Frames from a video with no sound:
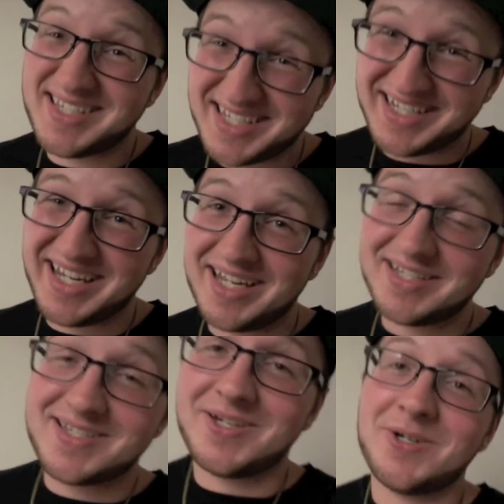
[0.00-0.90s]
Sunday.
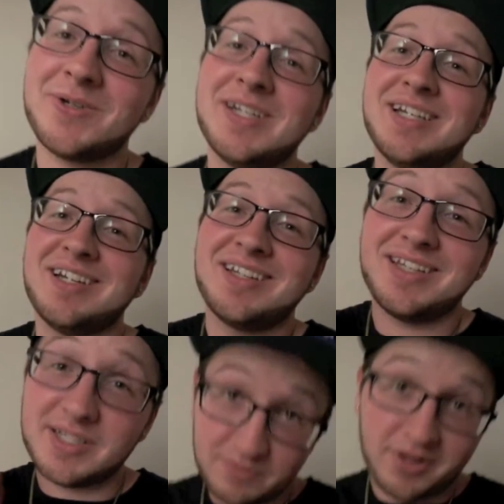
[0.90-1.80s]
So
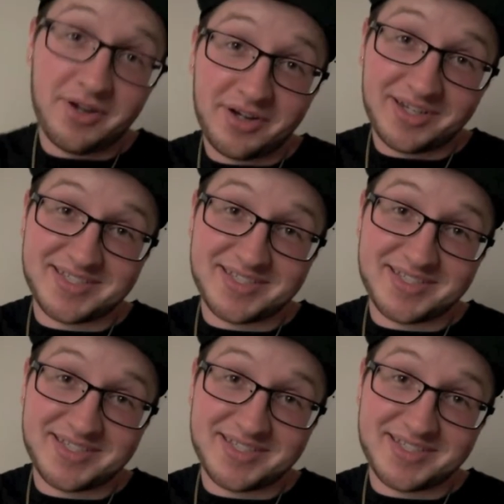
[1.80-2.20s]
this vlog